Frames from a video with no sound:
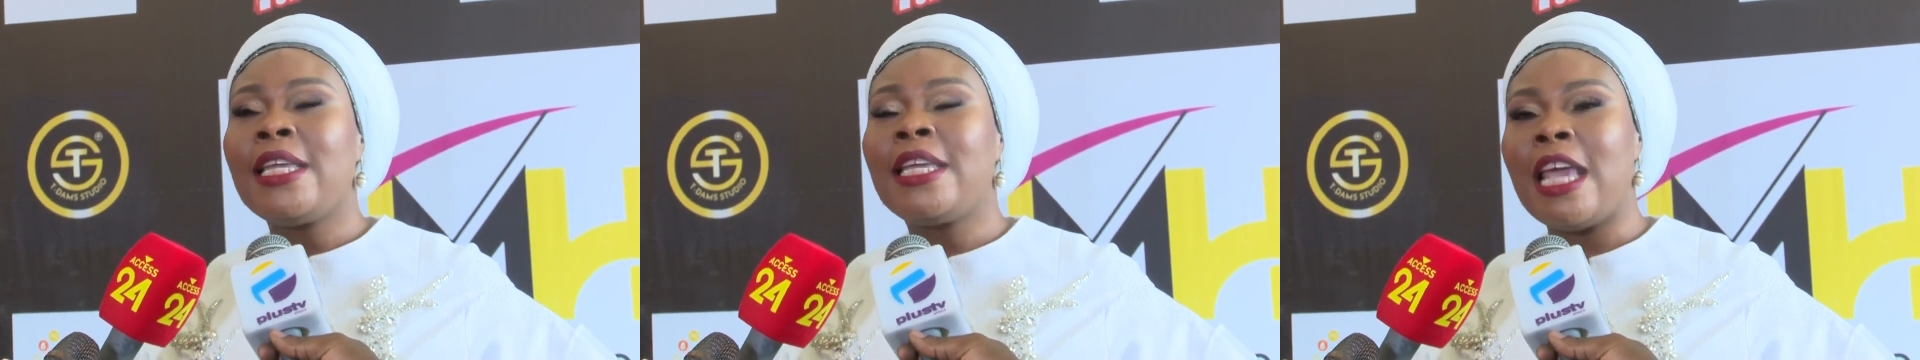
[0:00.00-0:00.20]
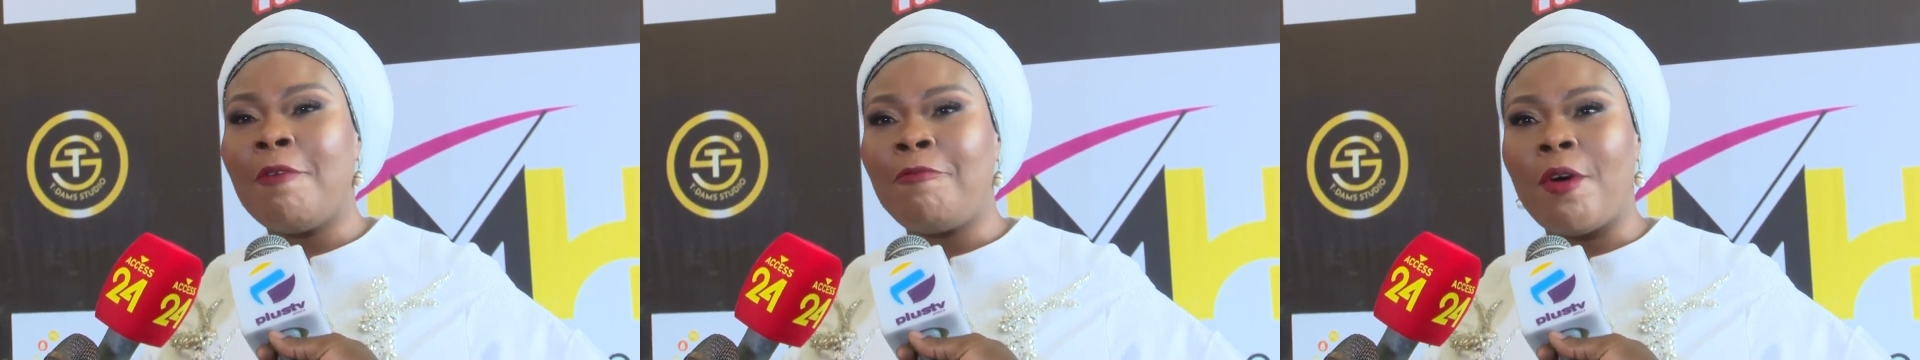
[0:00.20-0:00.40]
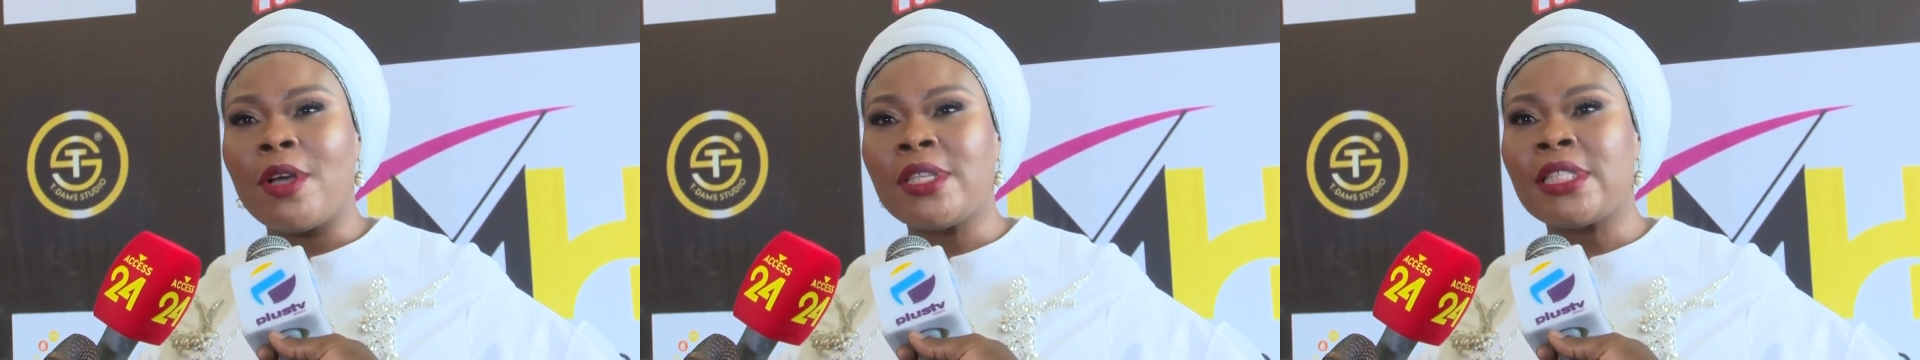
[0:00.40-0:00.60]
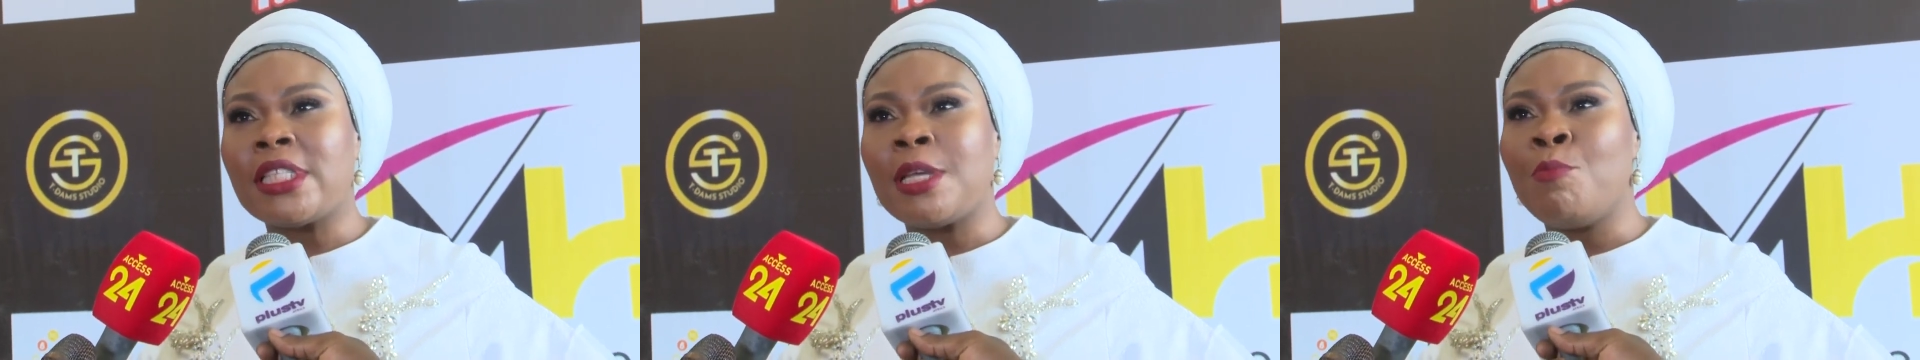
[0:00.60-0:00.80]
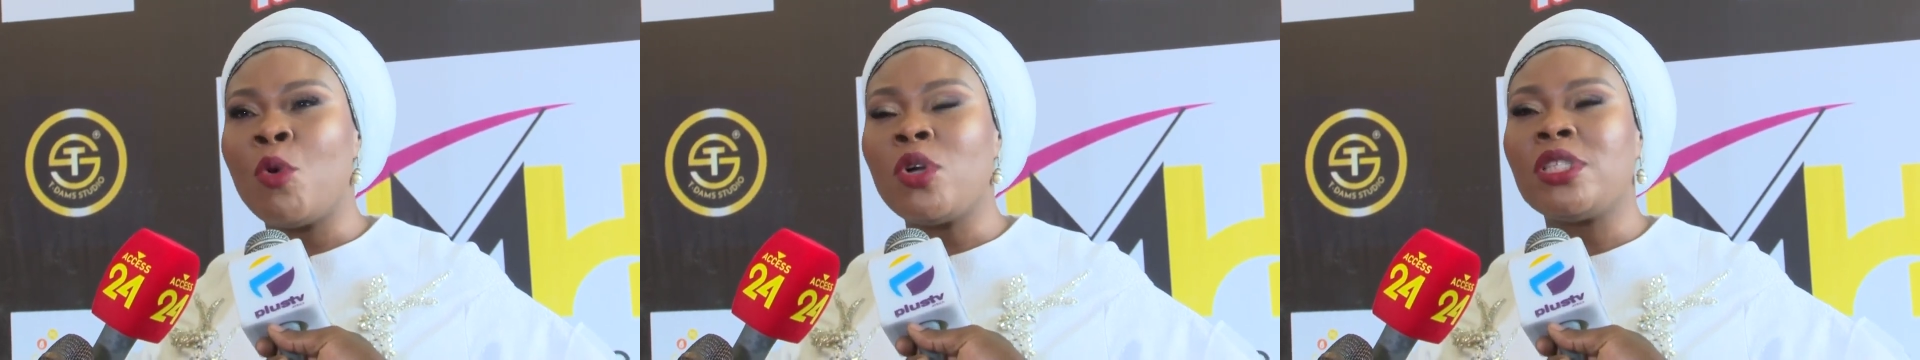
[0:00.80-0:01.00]
gave us
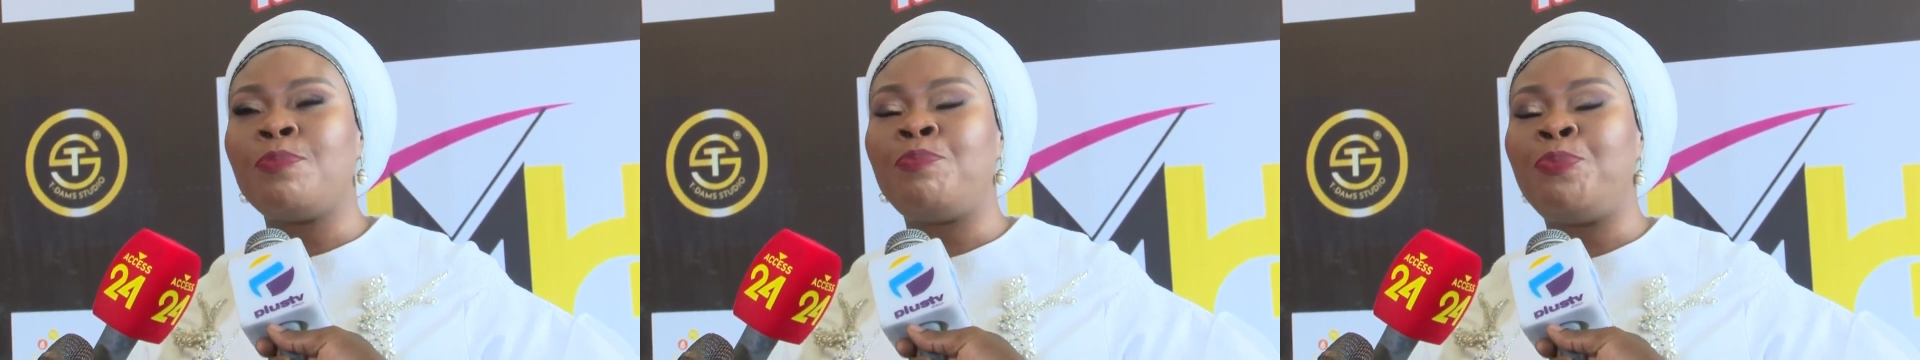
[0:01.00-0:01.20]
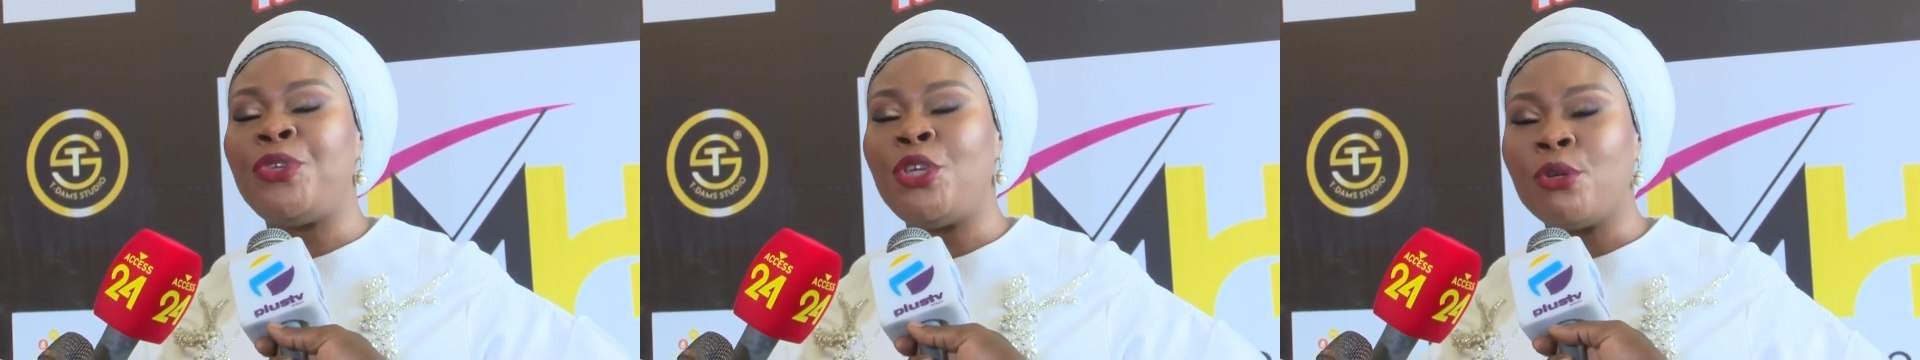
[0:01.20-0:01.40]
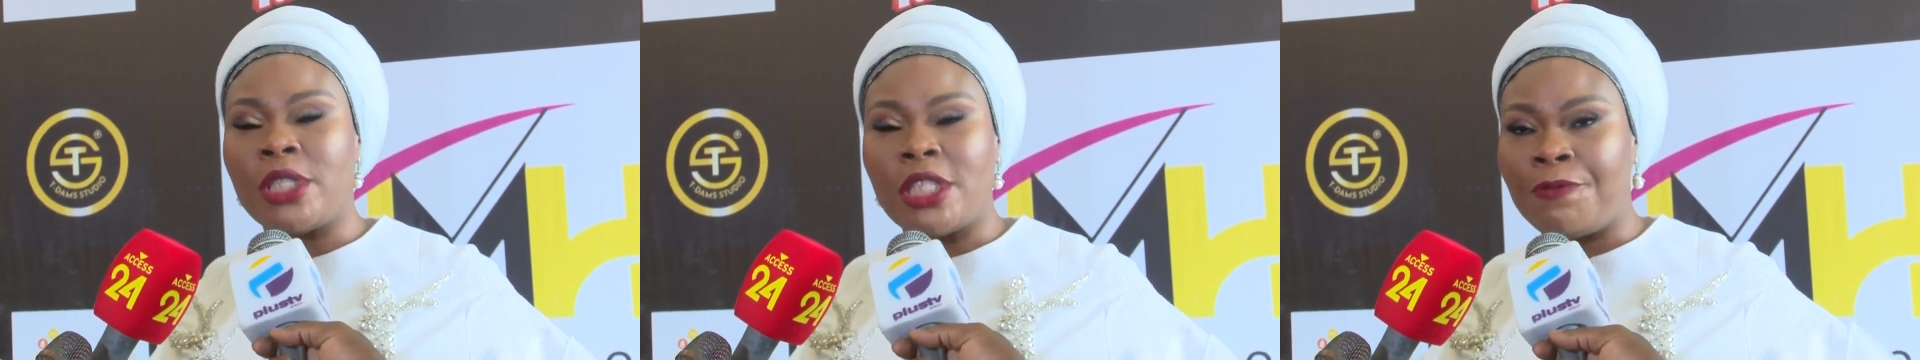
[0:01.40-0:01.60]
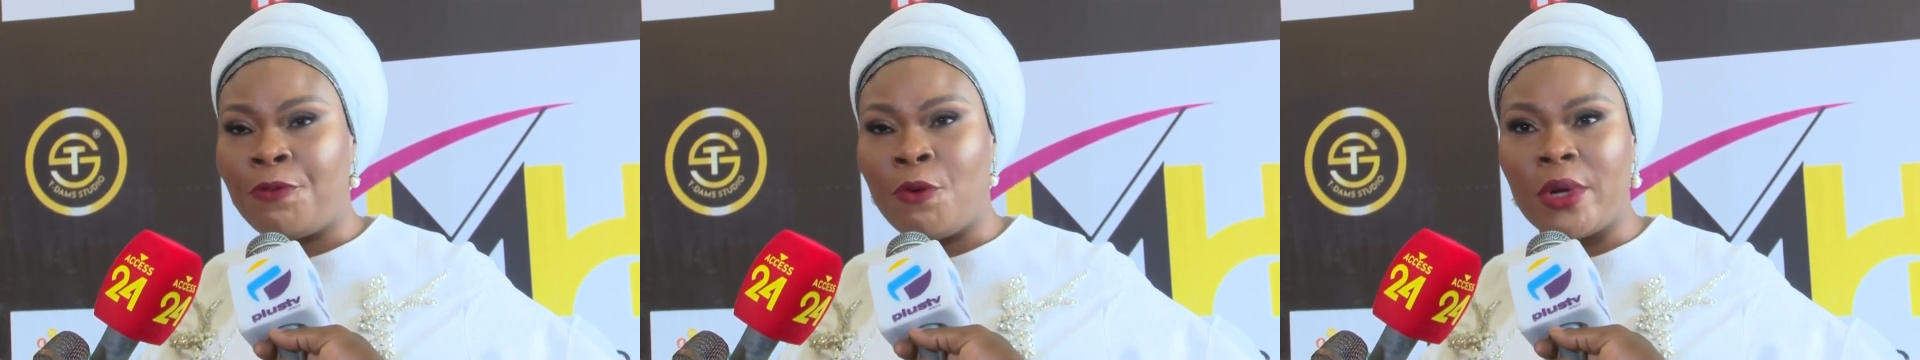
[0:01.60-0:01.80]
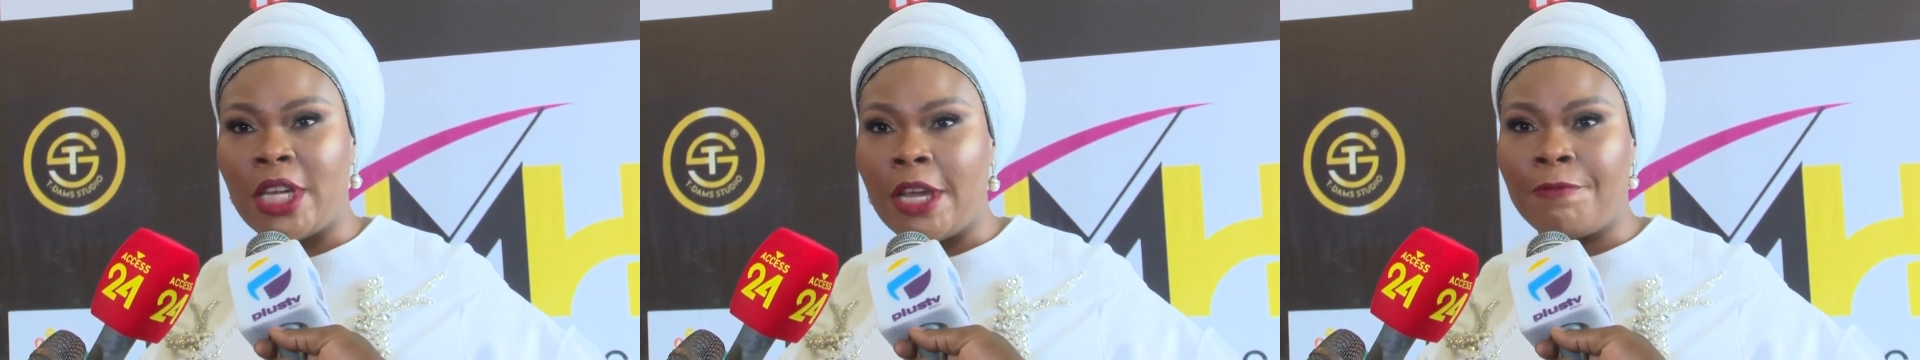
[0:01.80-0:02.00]
the most
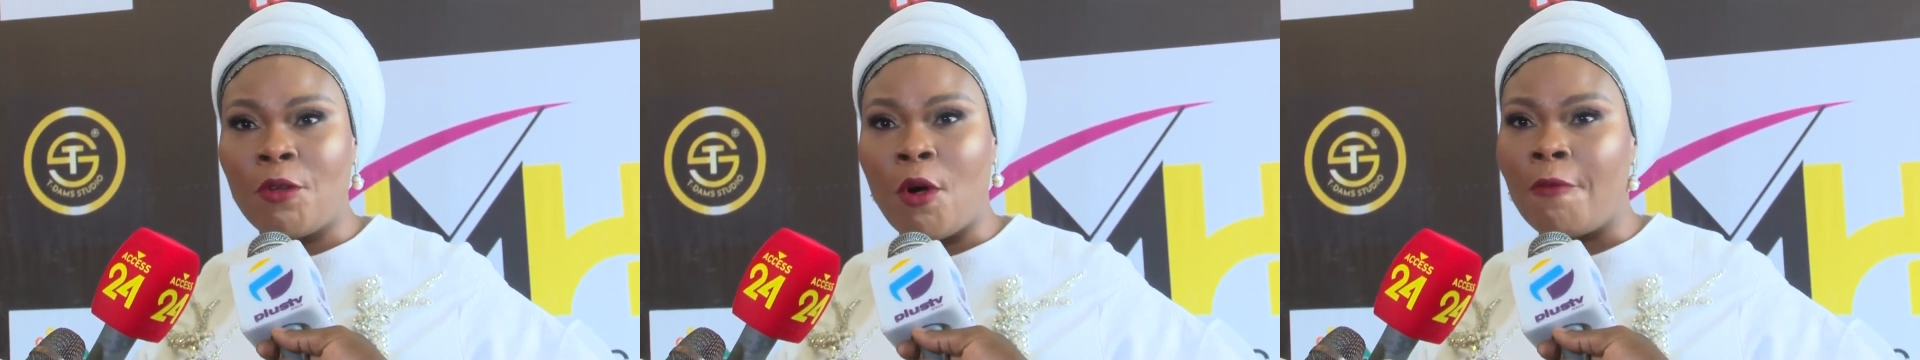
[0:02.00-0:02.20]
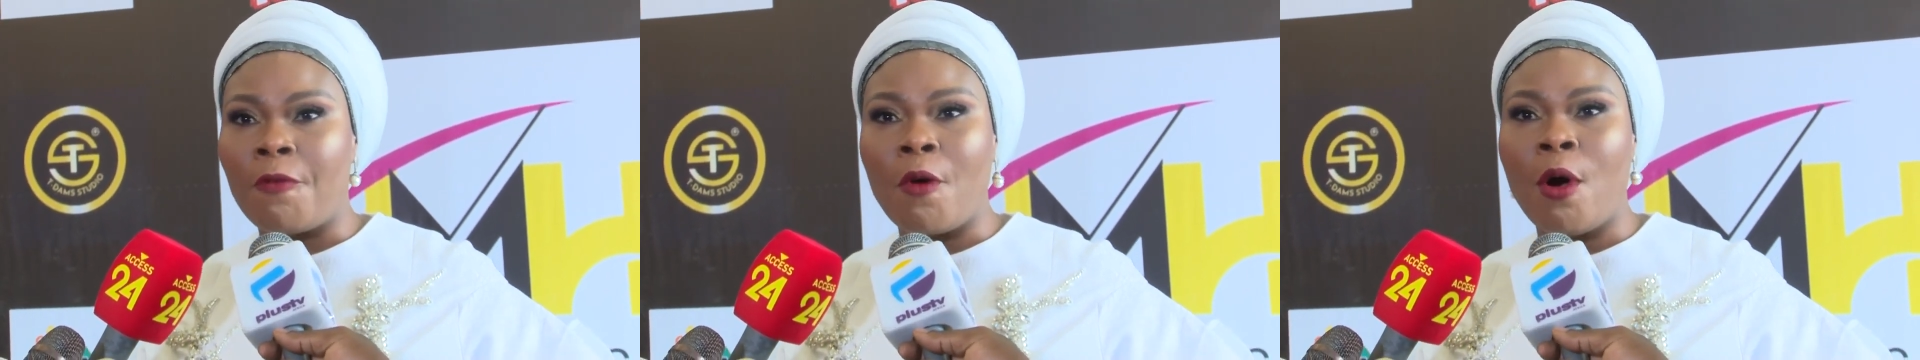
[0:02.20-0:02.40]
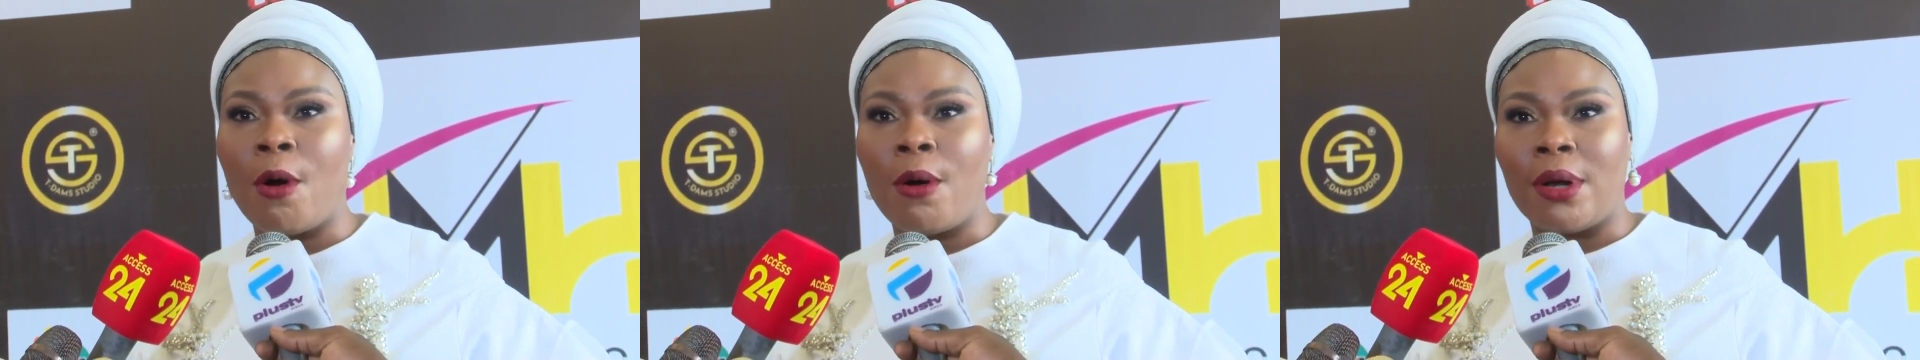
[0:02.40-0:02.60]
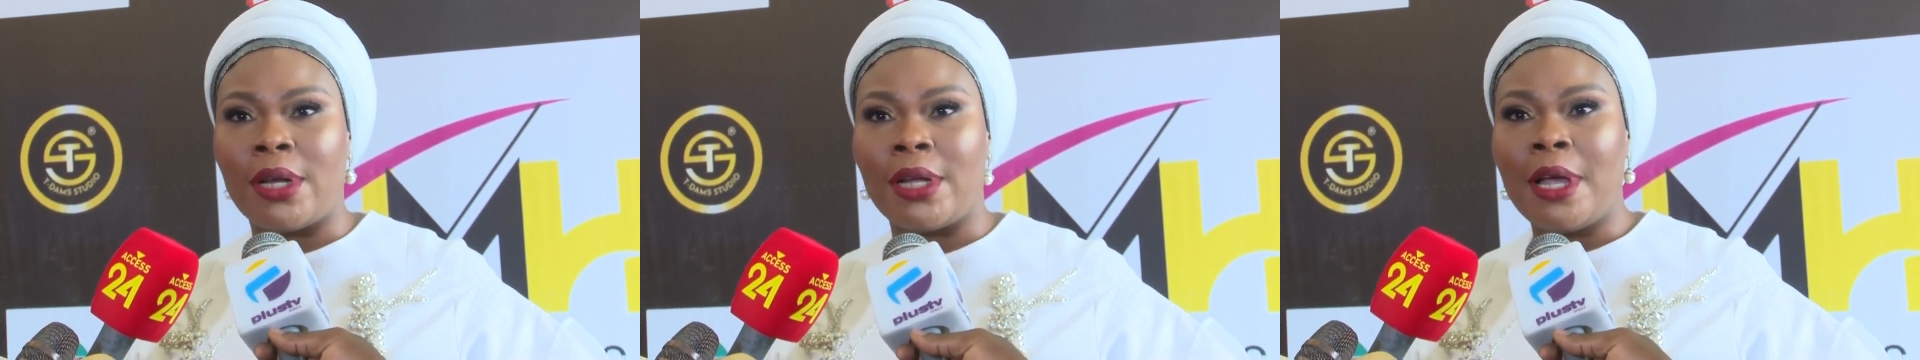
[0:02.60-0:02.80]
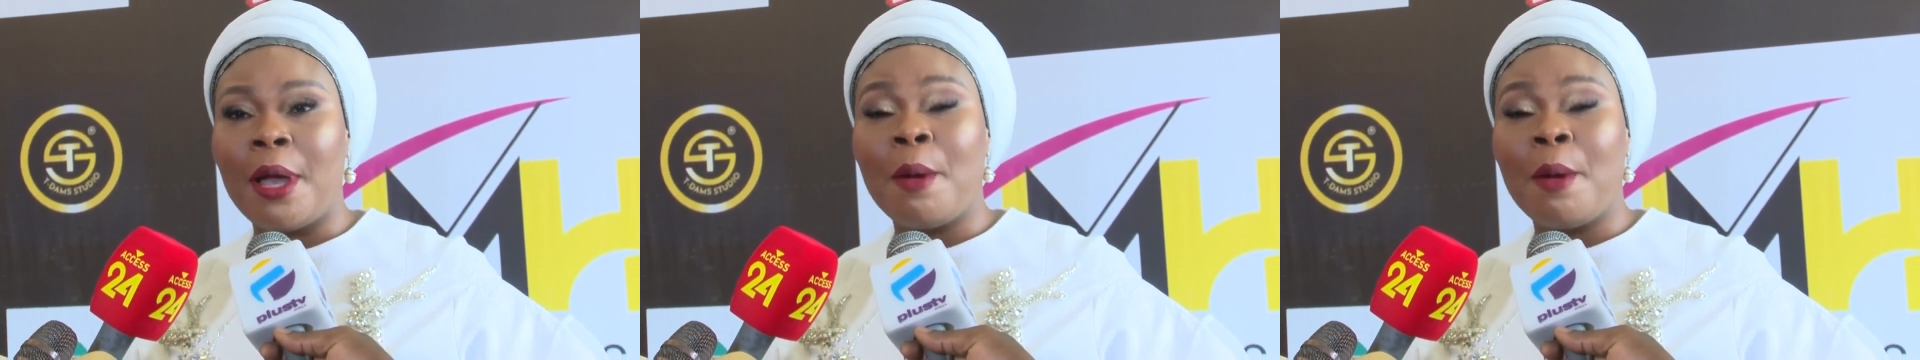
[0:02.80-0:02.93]
beautiful gift of all,